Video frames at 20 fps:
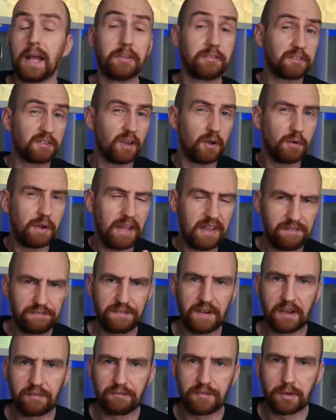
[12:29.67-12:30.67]
And so if
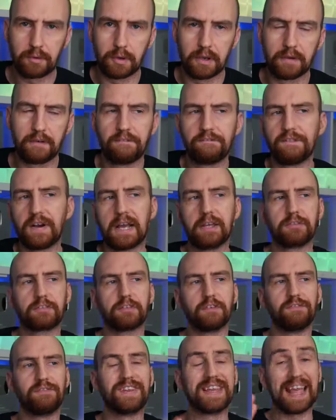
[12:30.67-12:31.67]
that viewer finds
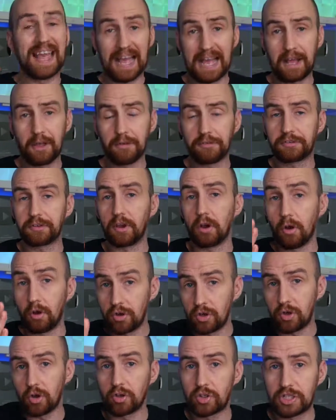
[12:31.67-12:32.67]
something else
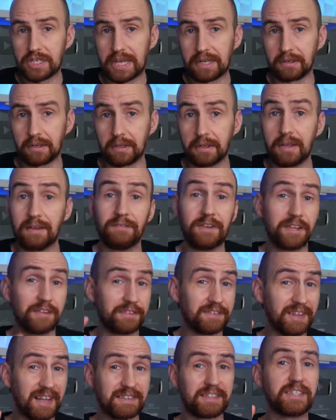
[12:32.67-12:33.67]
on your channel that
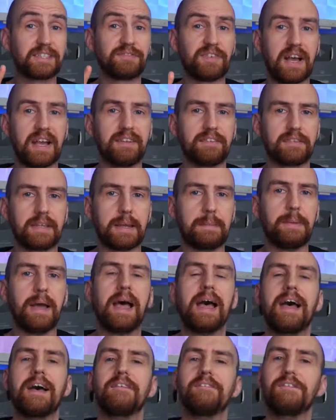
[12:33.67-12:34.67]
satisfies them,
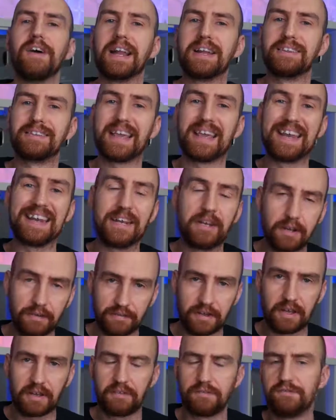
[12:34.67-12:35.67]
that is
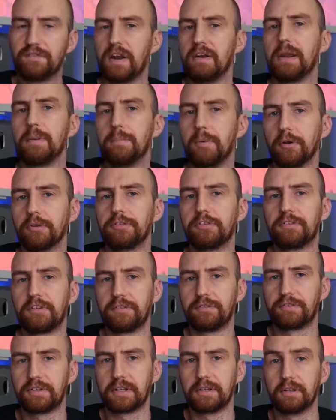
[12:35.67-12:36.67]
another very
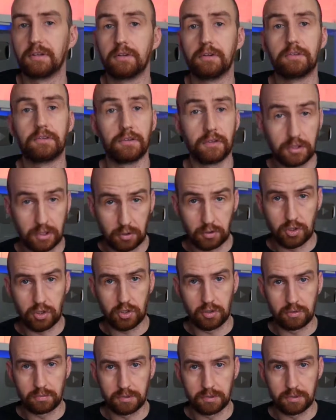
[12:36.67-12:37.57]
positive signal to YouTube.